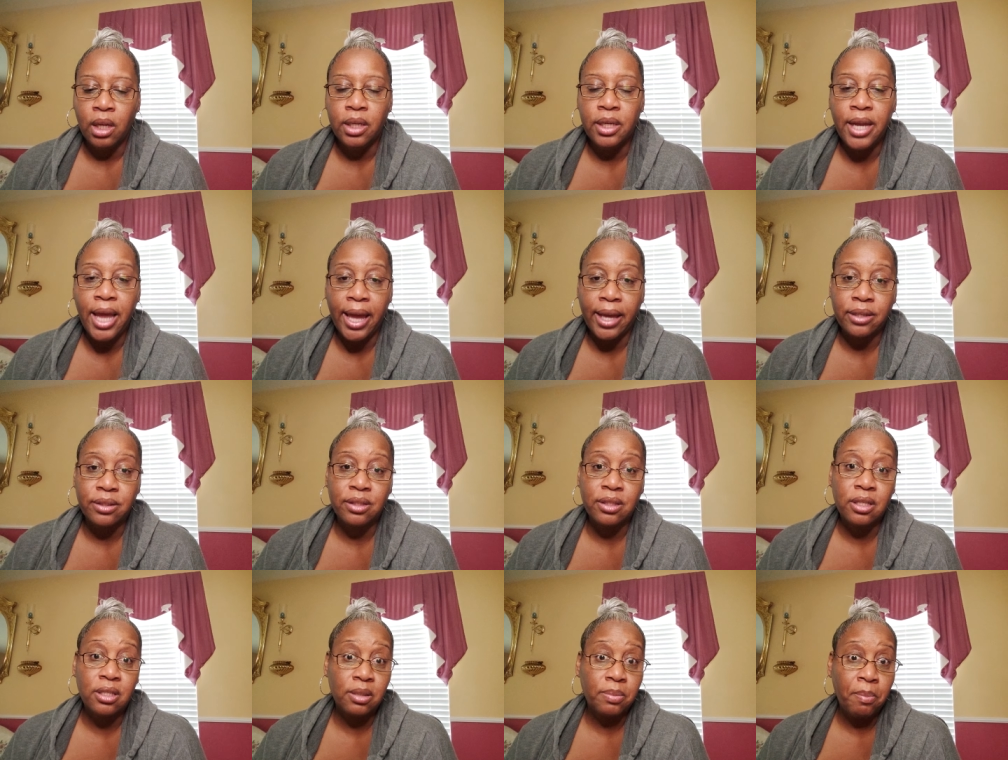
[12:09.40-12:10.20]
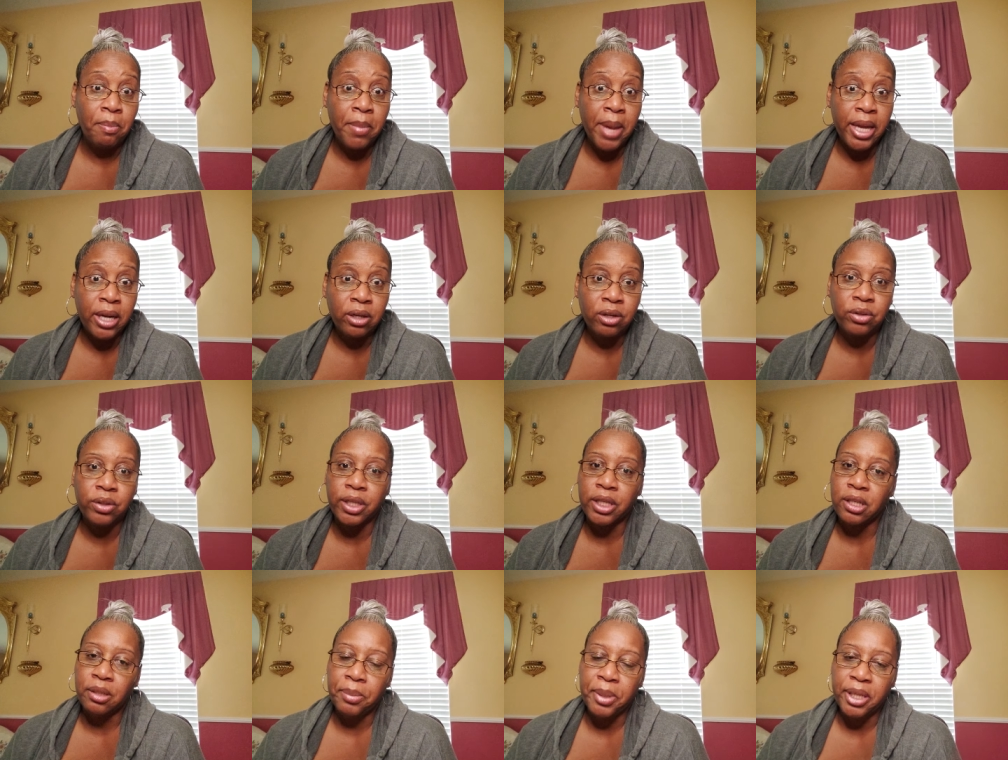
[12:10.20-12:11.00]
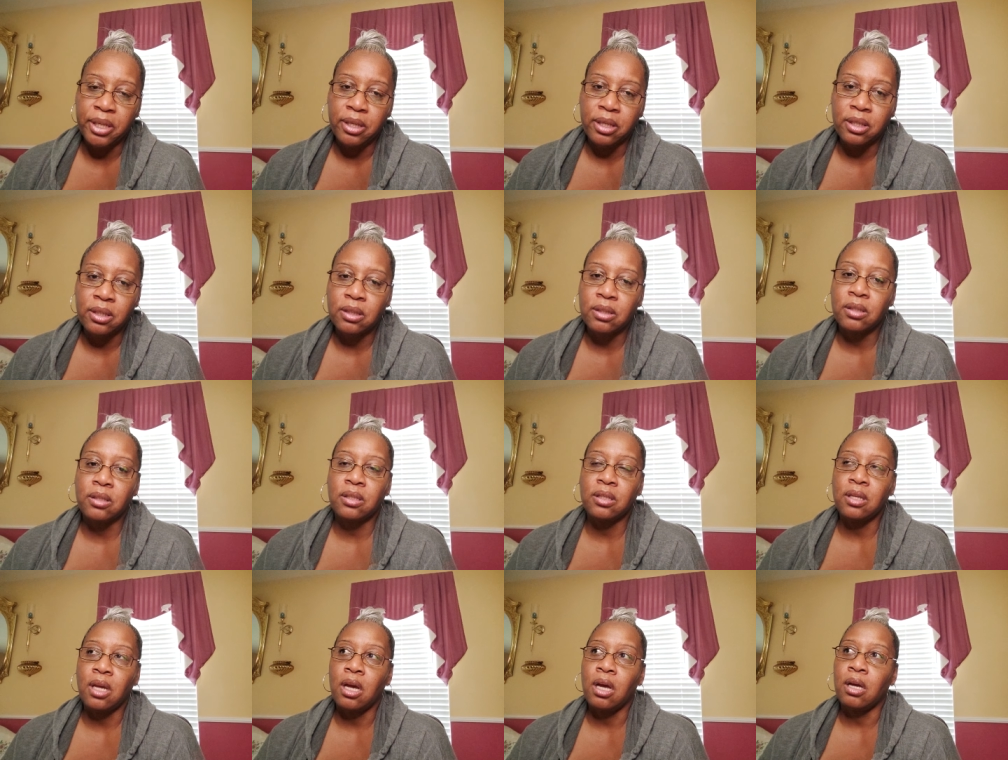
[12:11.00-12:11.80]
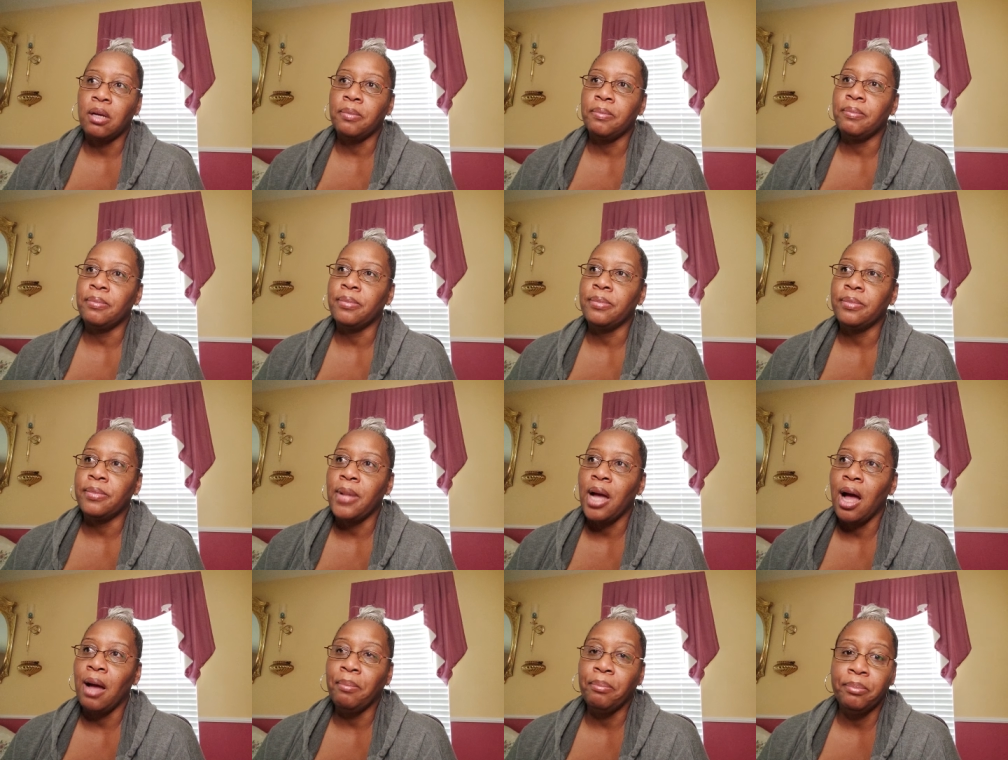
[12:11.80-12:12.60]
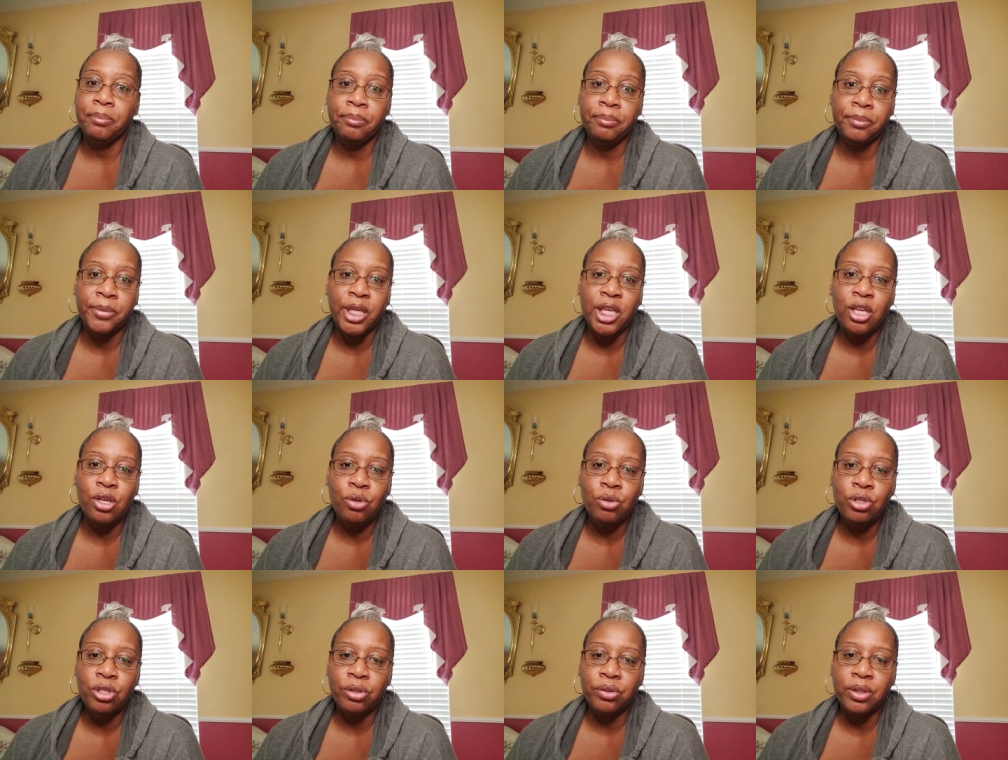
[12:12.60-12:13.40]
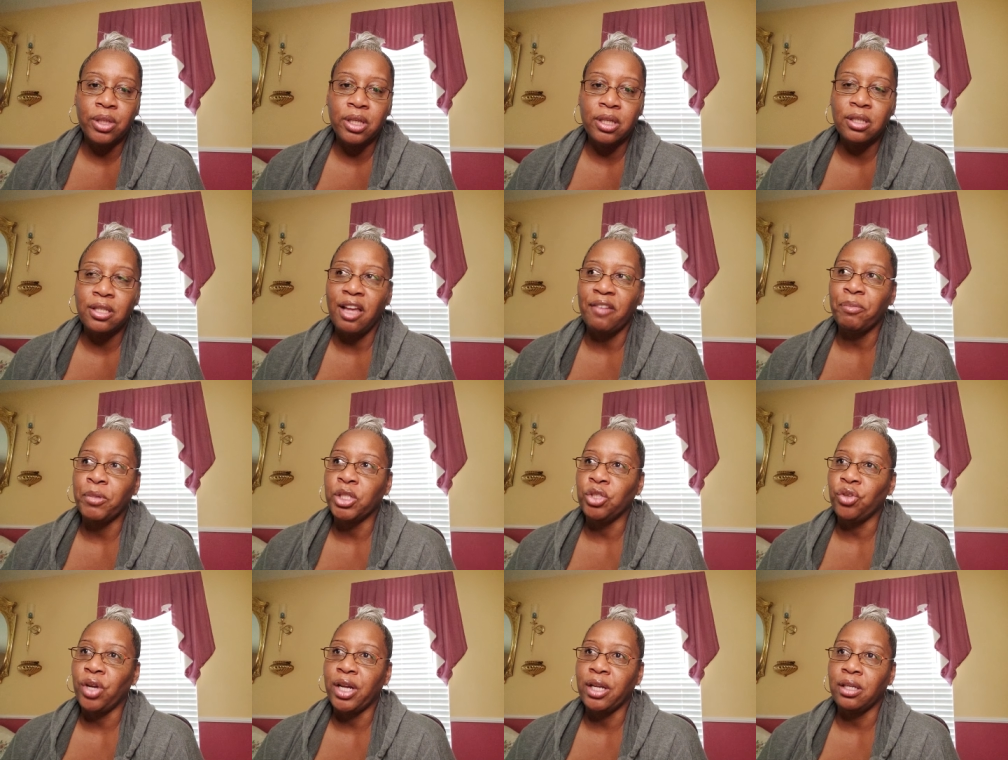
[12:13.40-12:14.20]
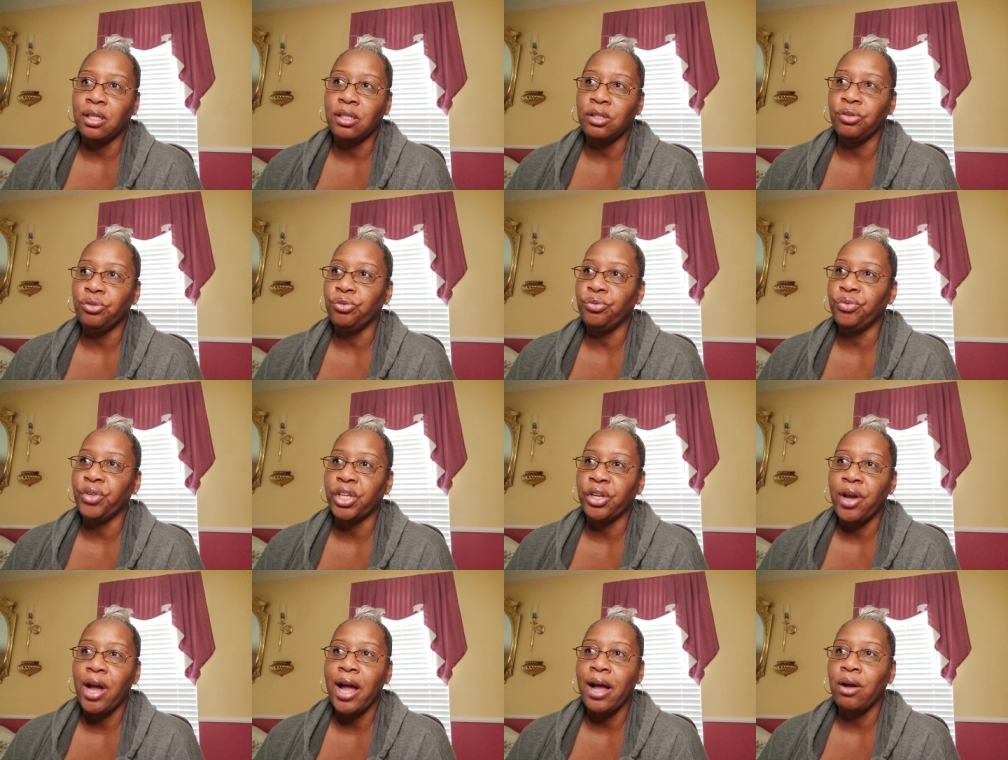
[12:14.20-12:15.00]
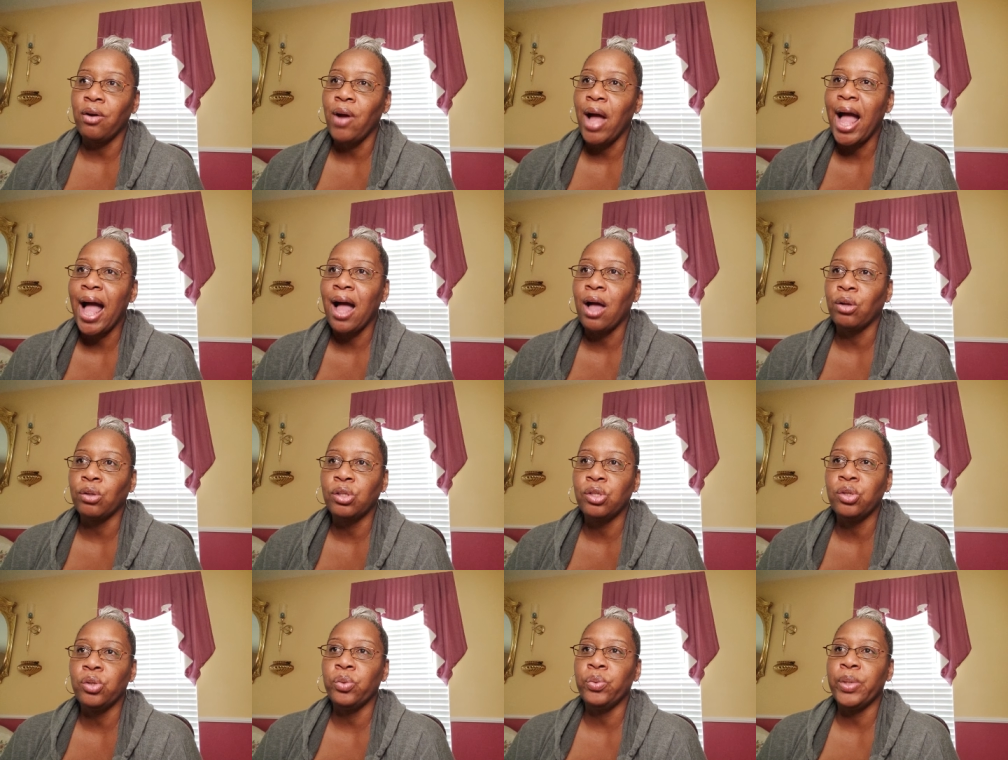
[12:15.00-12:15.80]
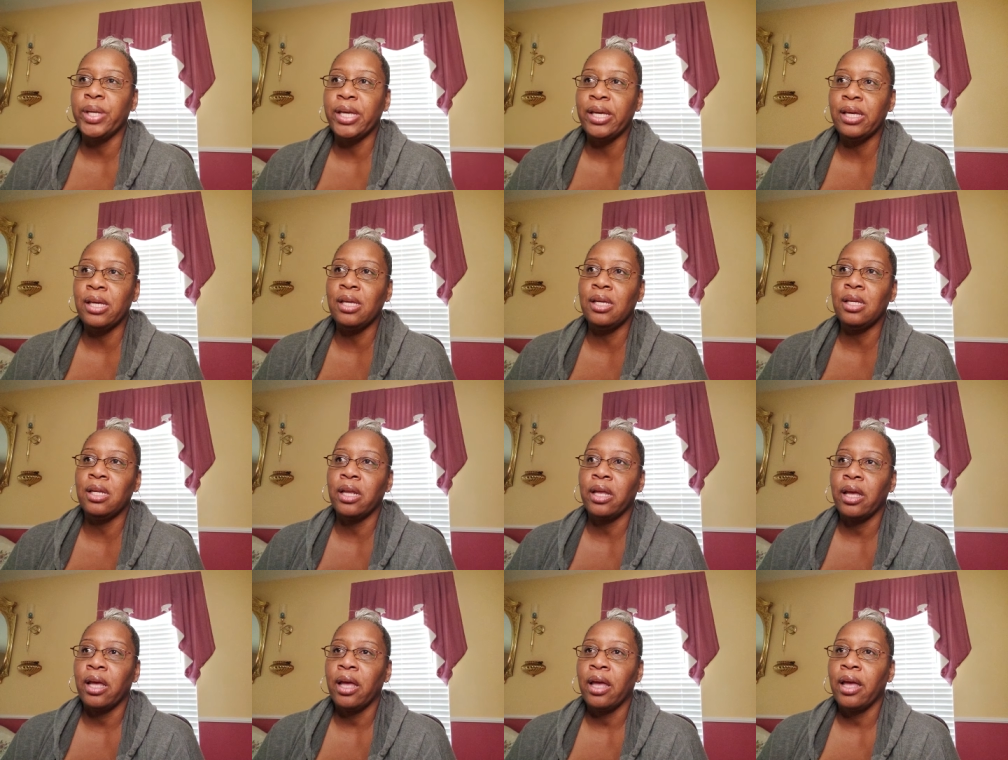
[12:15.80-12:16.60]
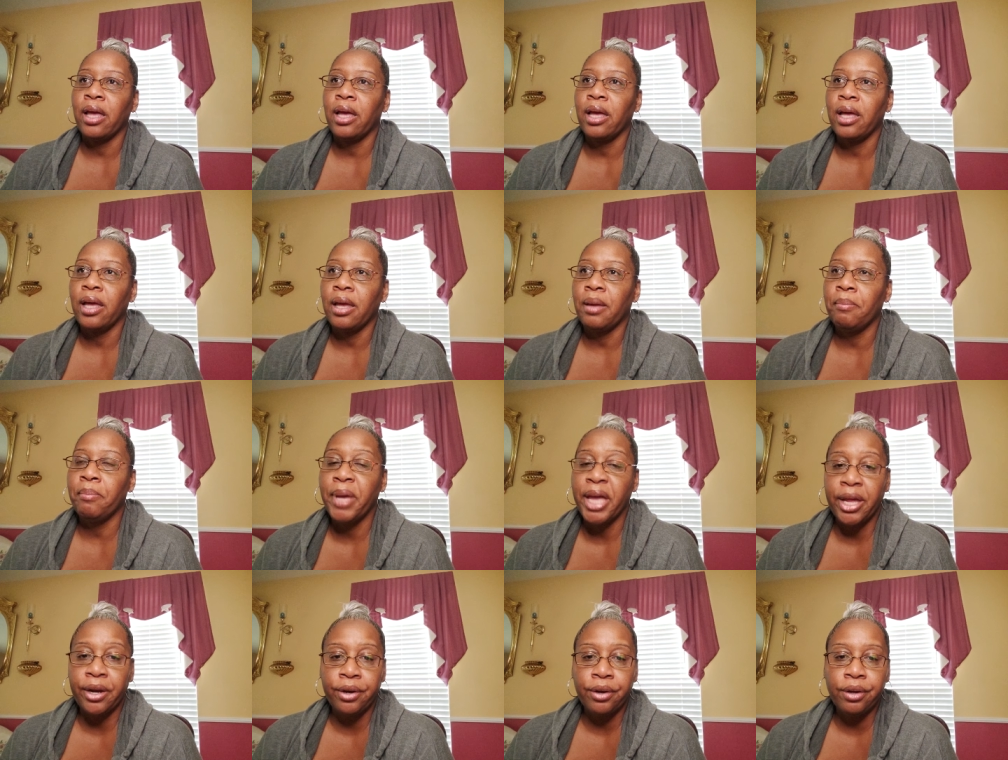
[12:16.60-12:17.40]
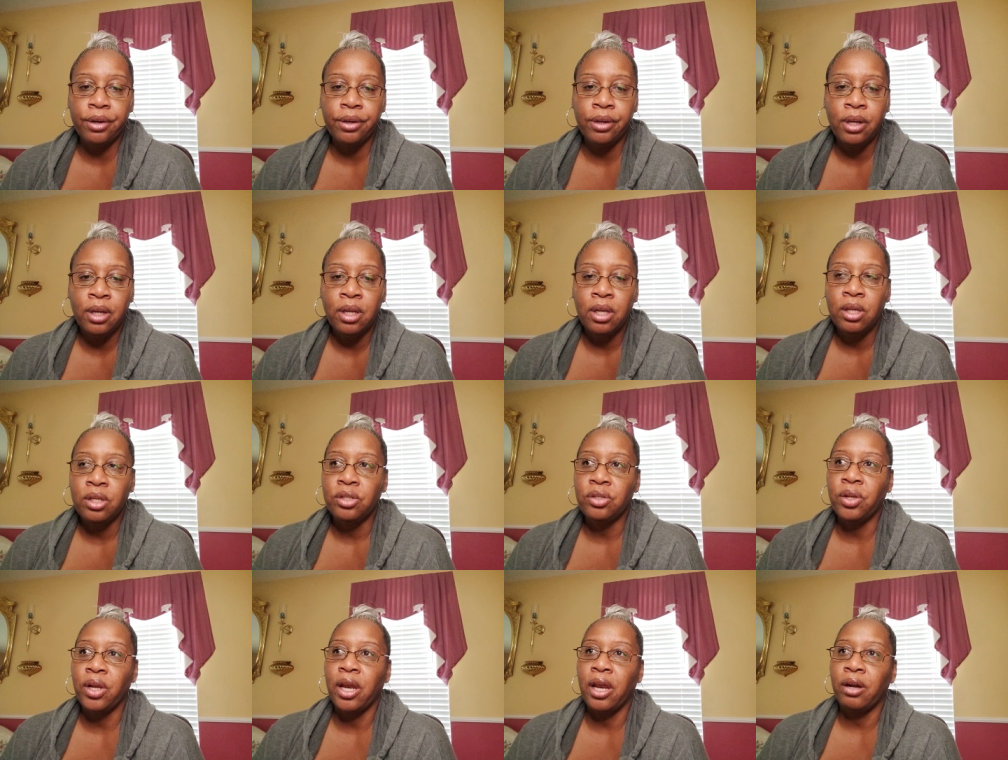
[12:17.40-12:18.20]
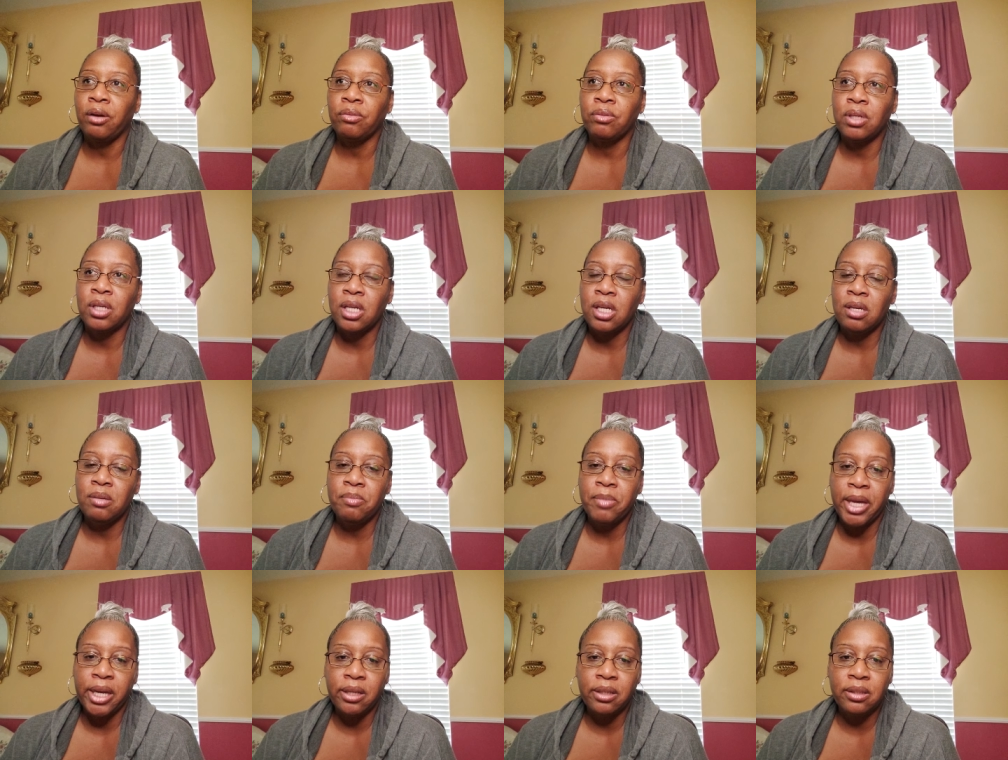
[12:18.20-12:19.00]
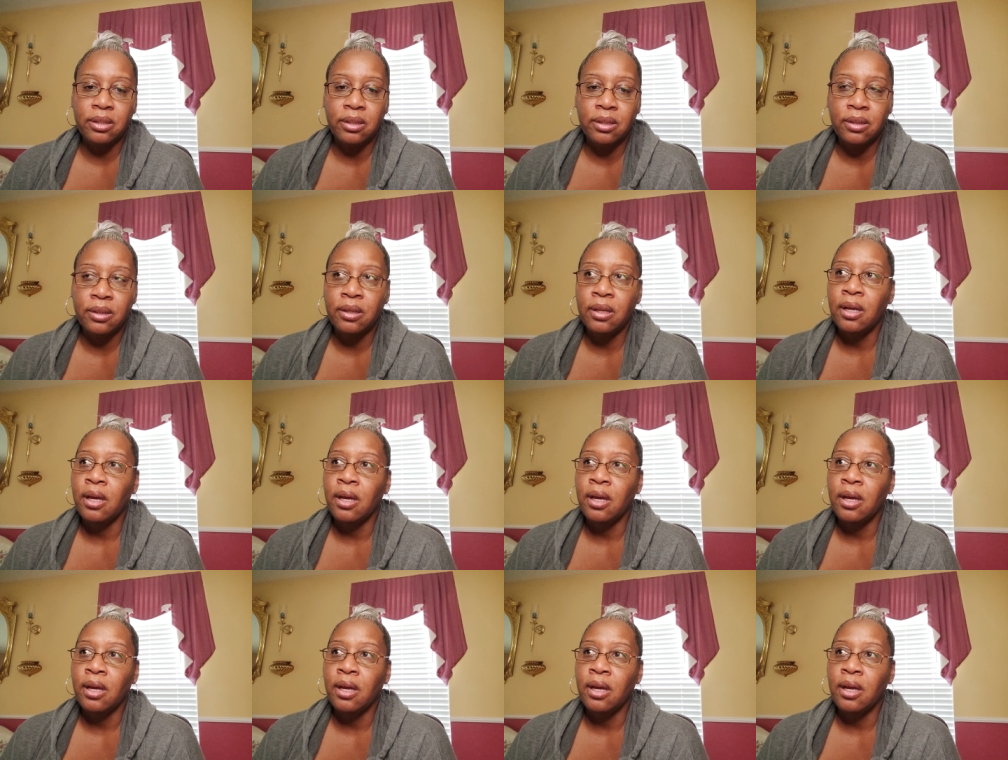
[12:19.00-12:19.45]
Next is medical independence. Um, I'm huge on this. I've been trying to figure out how to eat better so that I don't need medicine.